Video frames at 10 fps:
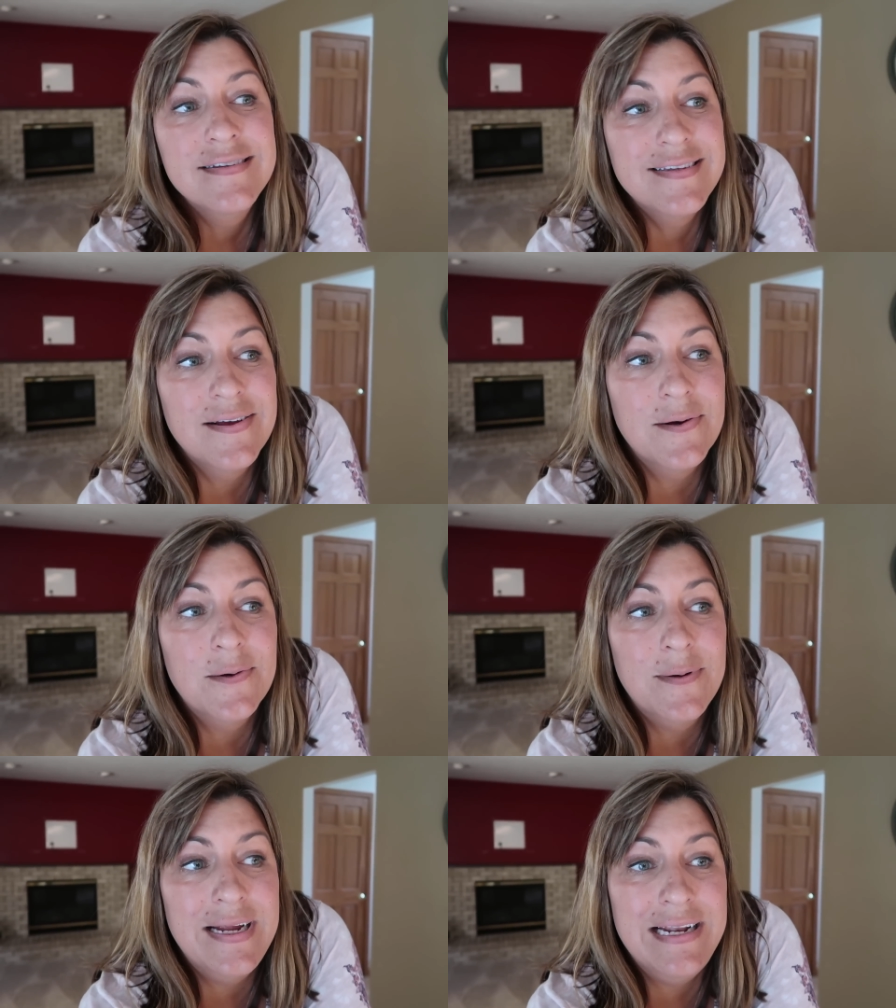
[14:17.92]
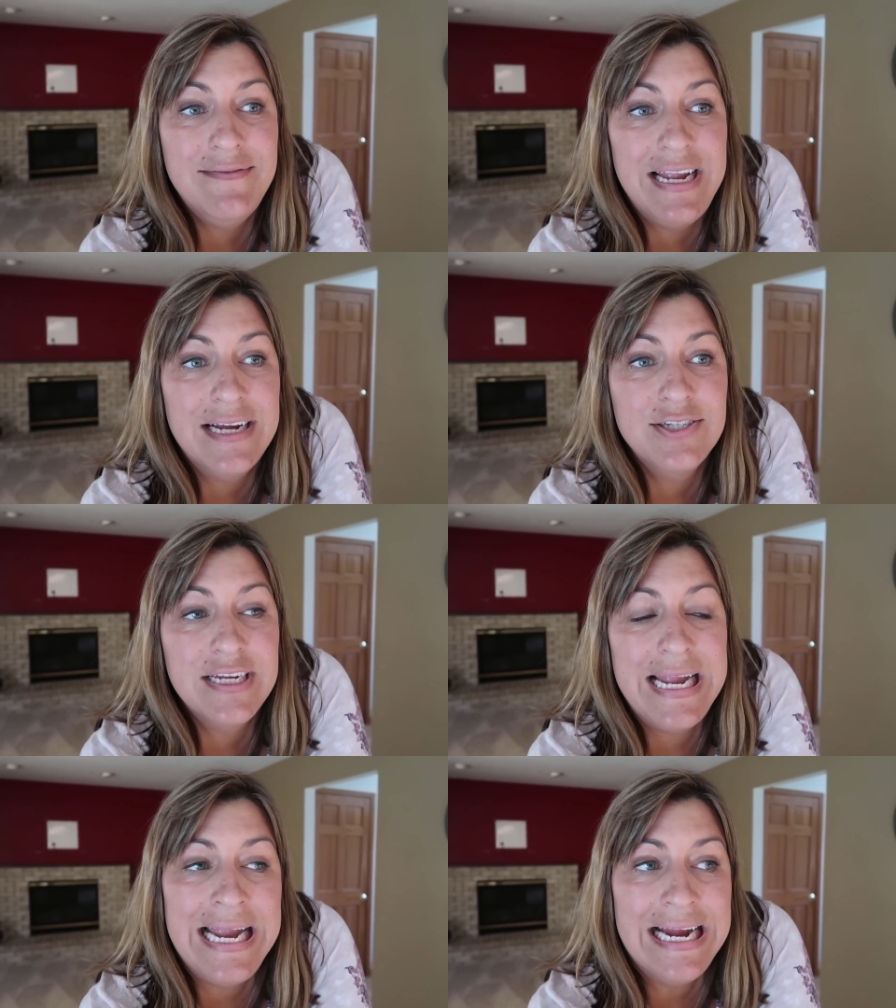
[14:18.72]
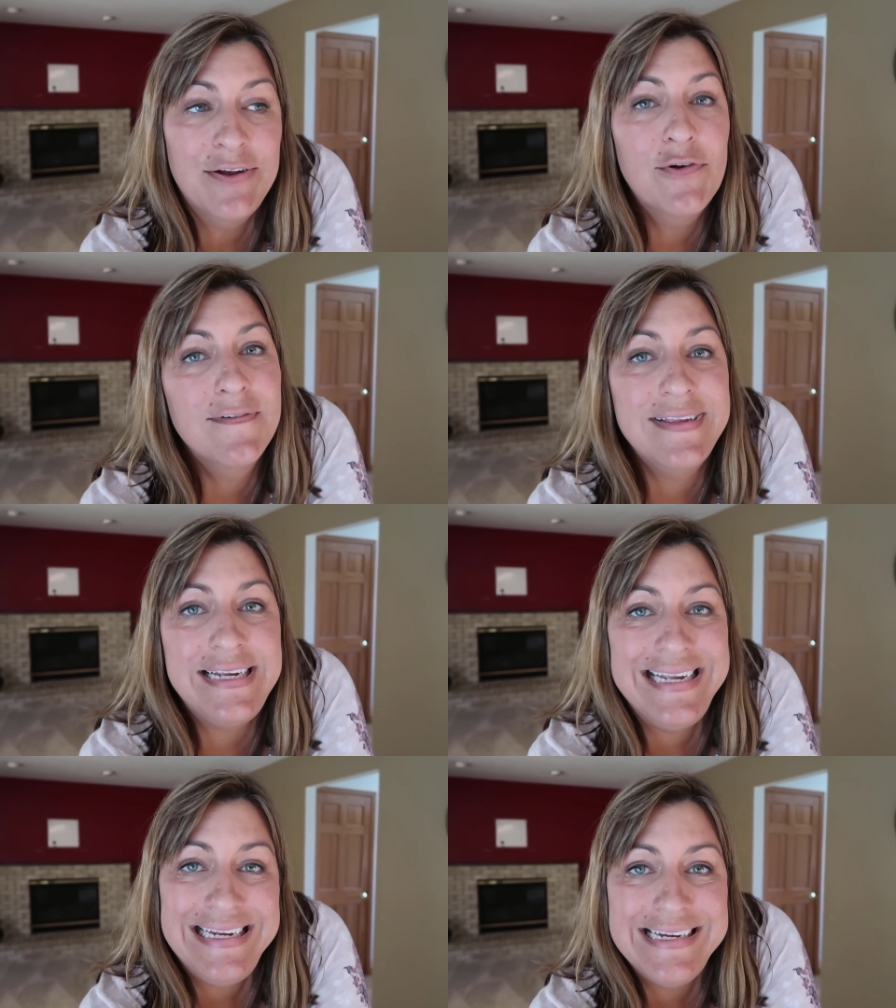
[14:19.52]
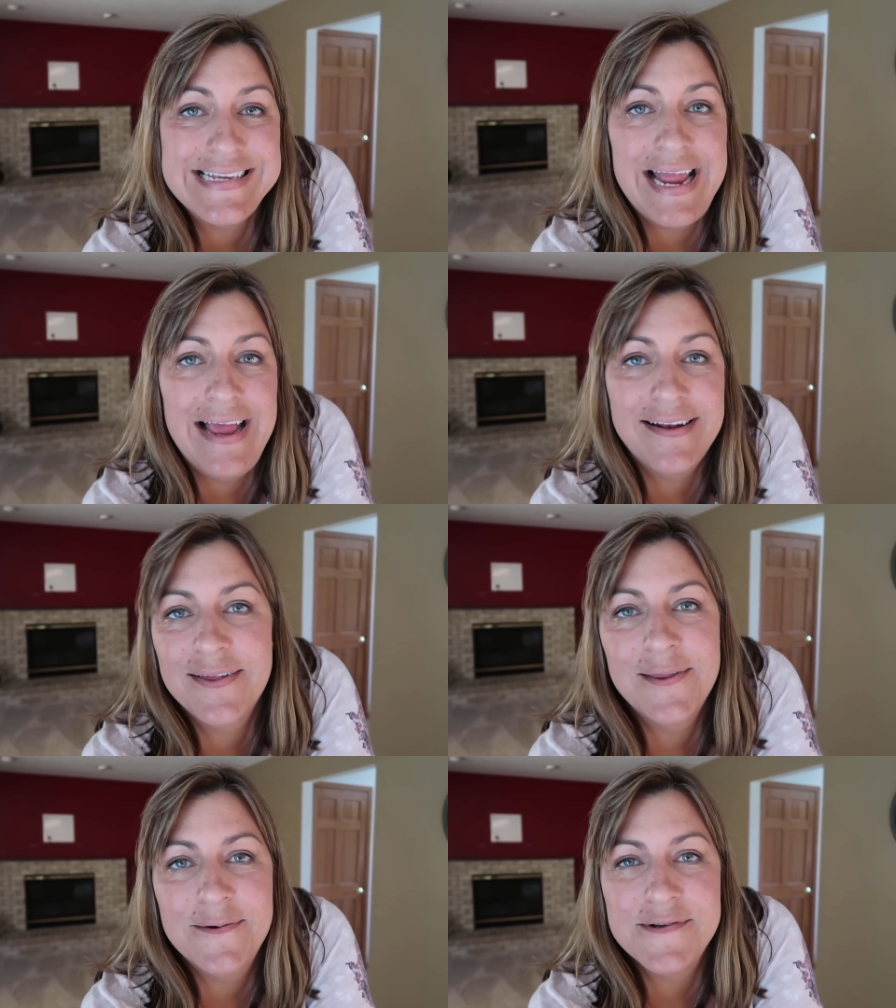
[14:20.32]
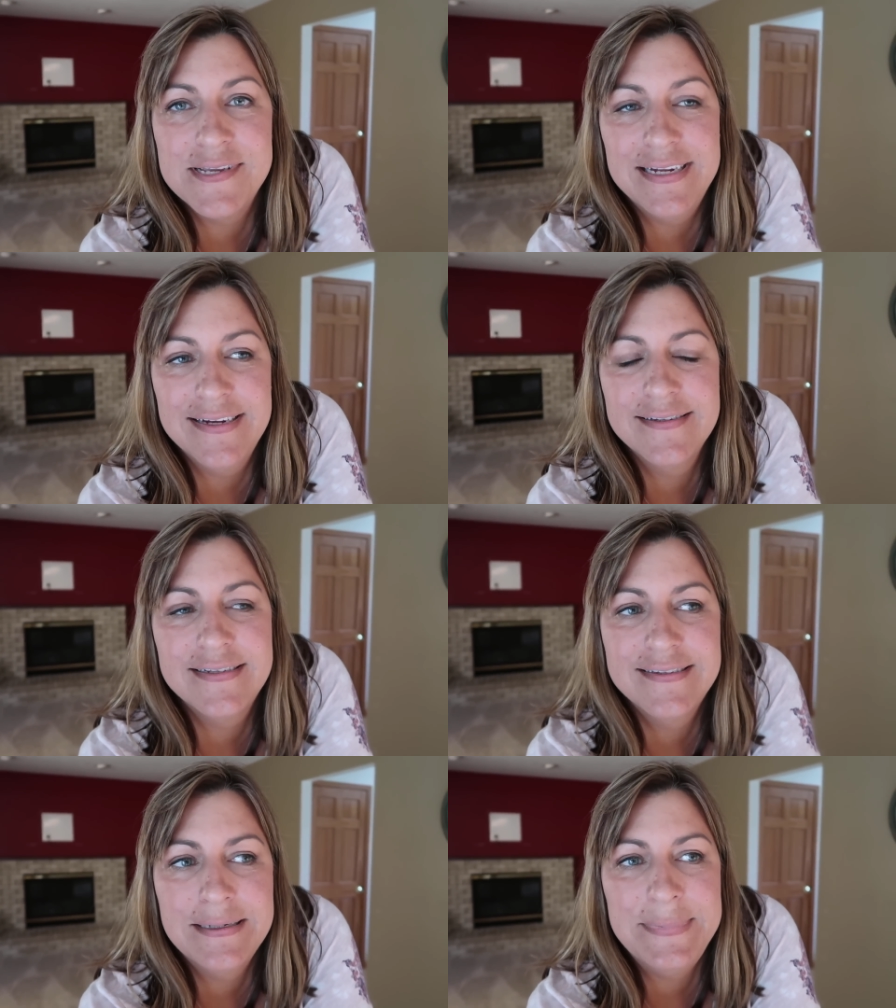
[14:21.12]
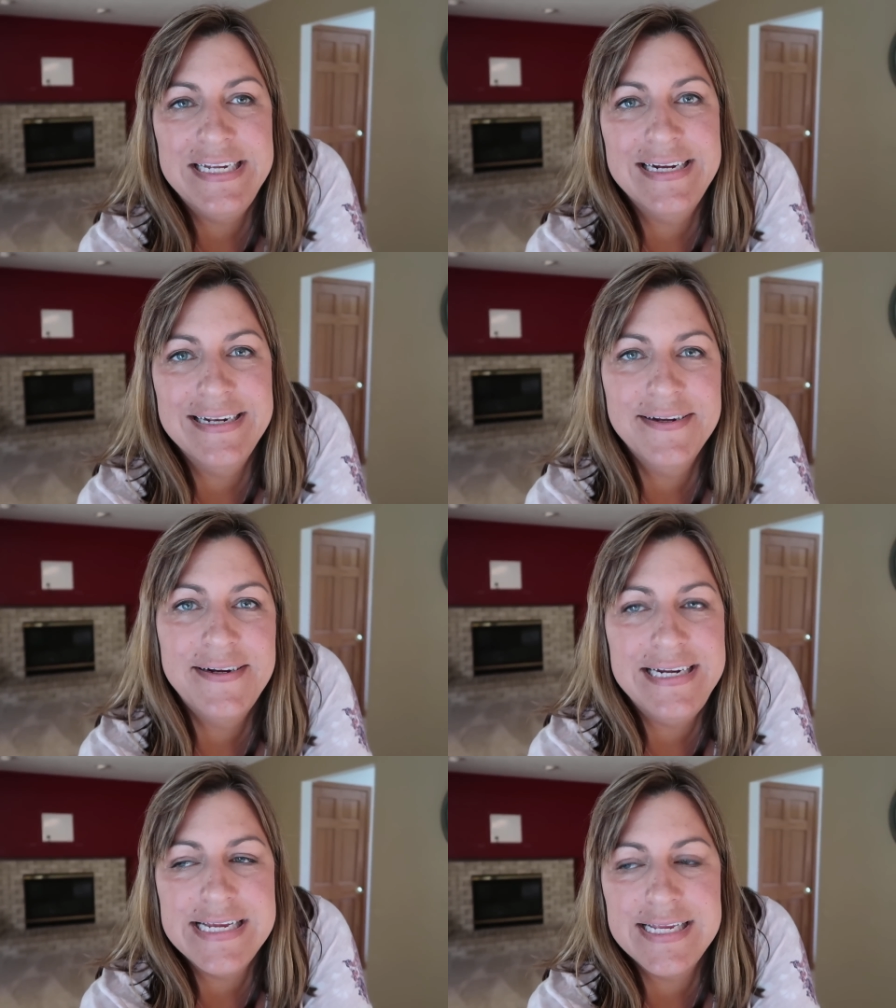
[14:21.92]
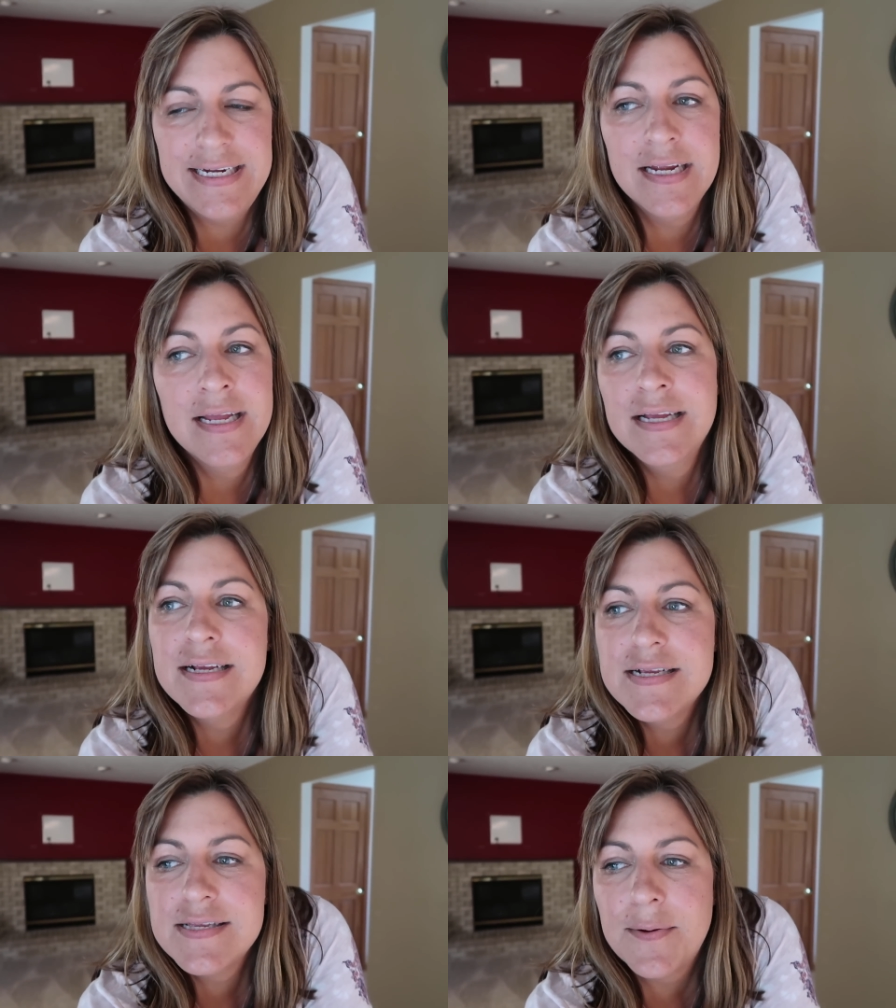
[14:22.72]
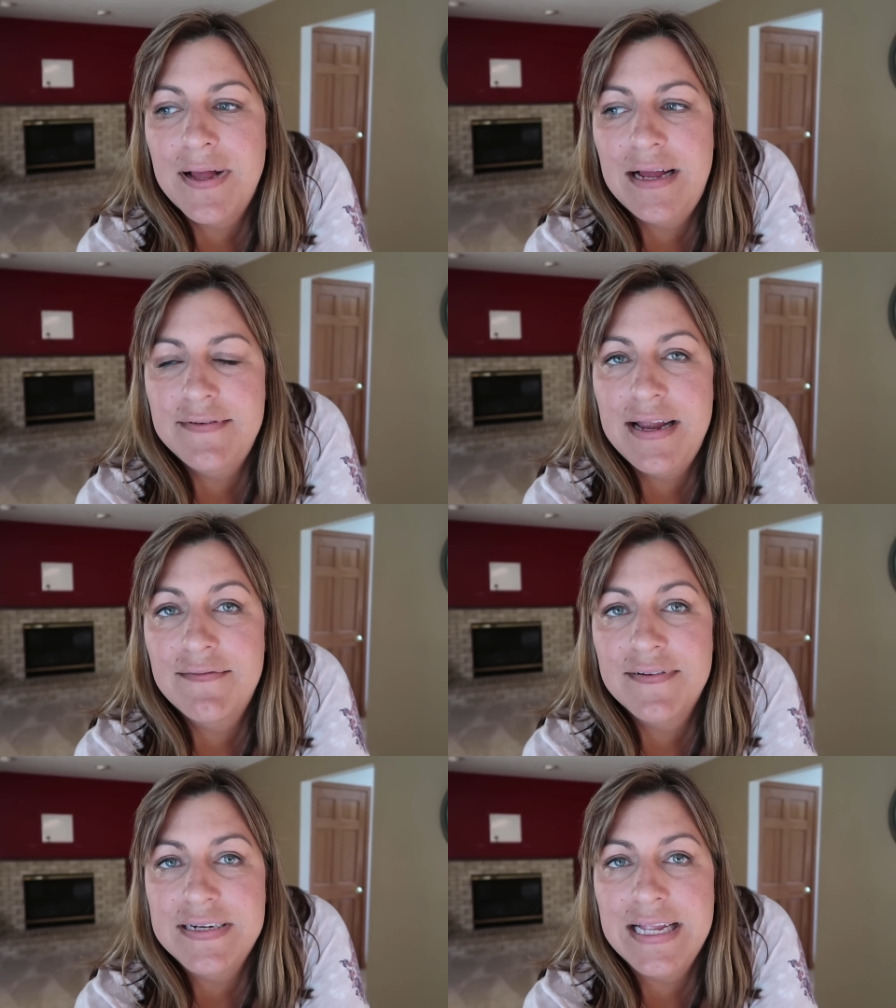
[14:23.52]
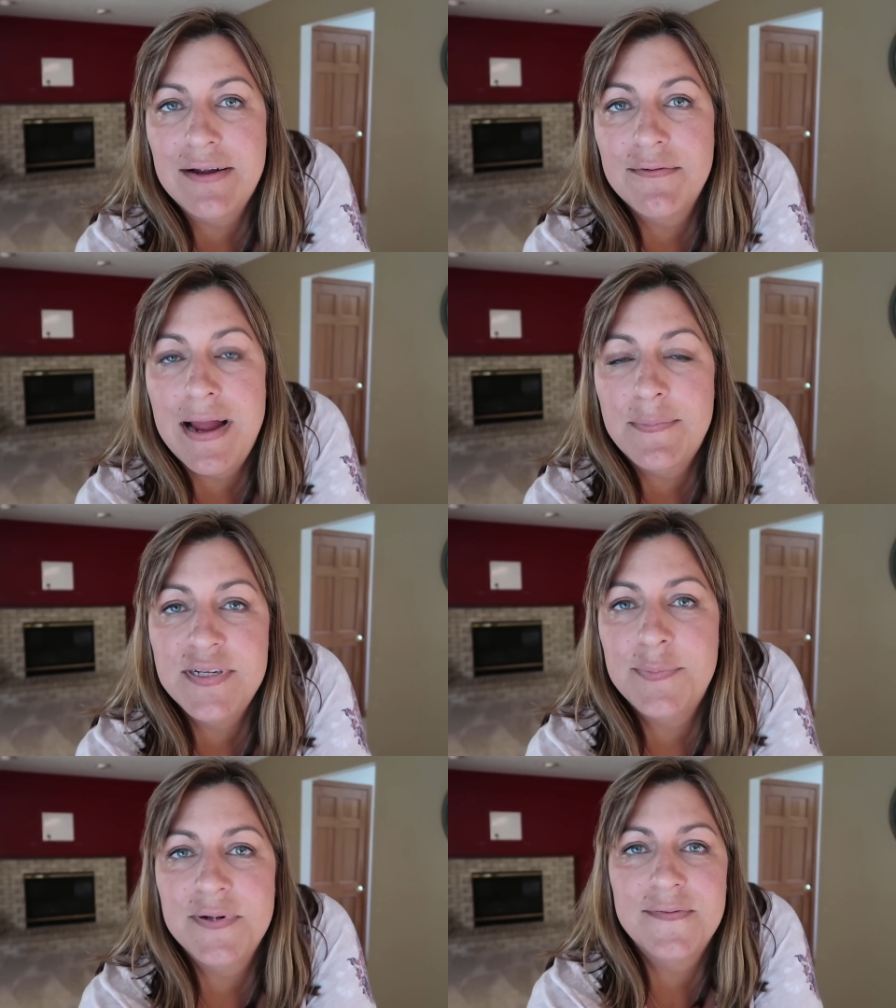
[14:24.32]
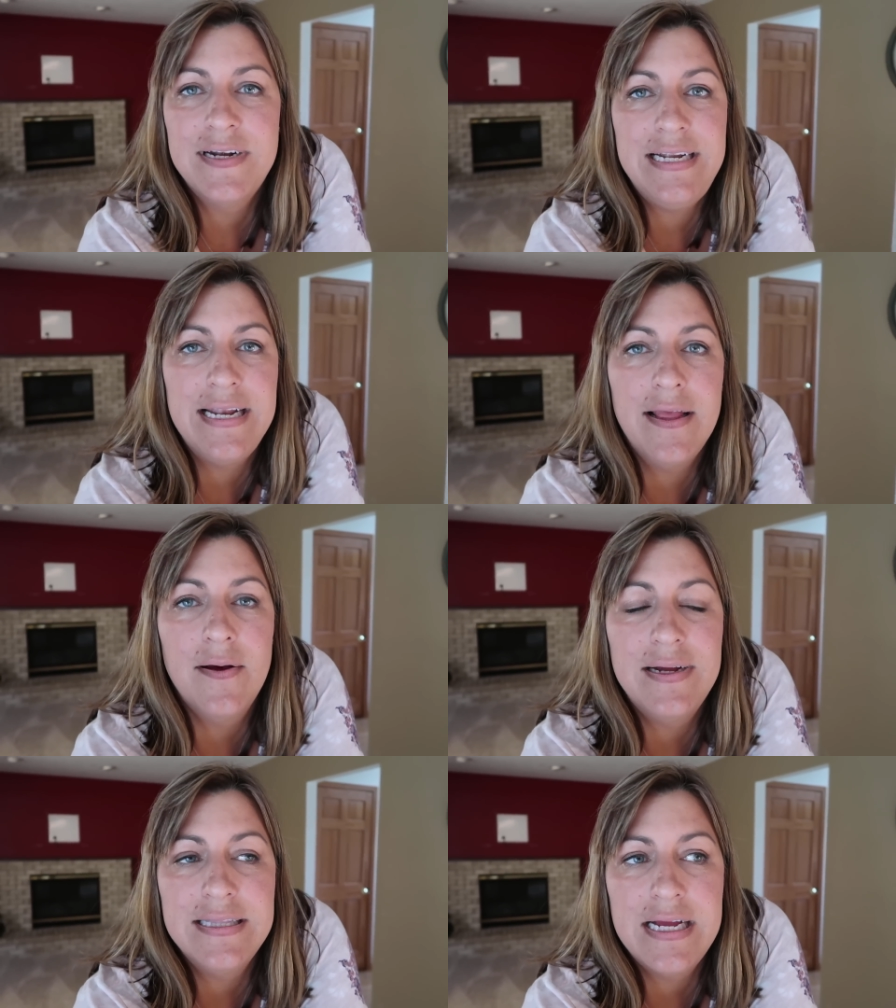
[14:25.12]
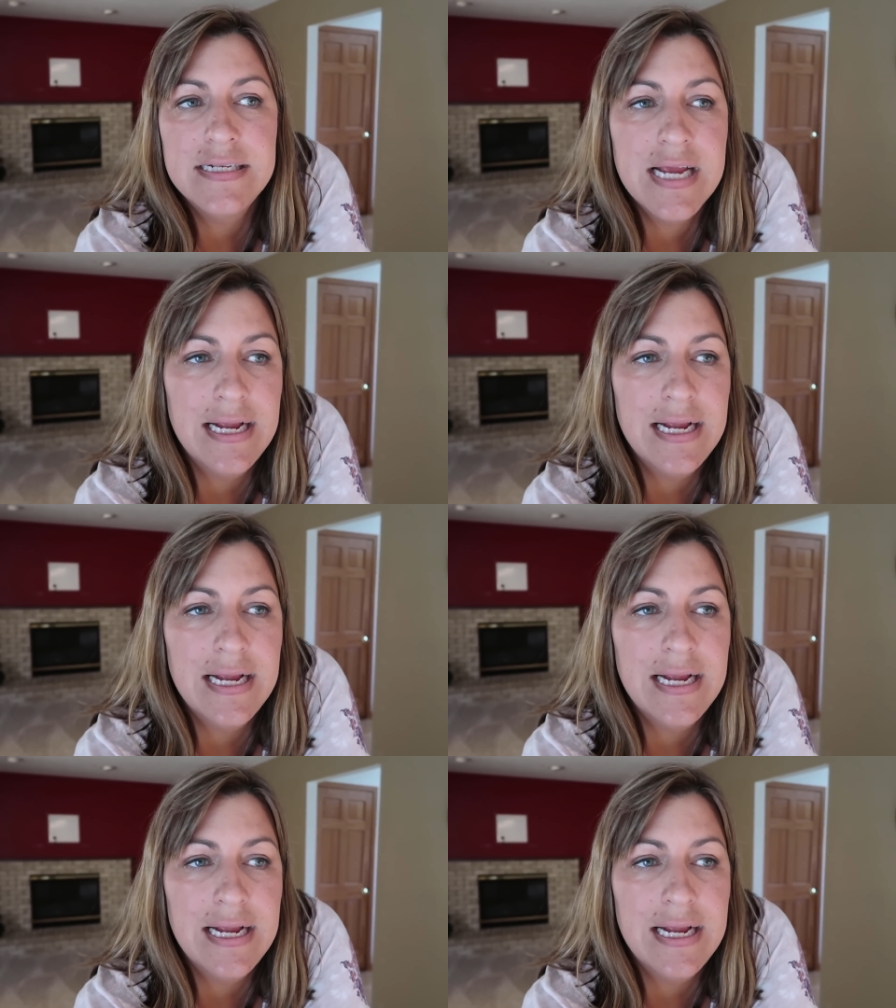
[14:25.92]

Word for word: So, and we actually hand over the keys at closing. So that's gonna be kind of crazy. So we'll have to have everything wrapped up and ready to go at that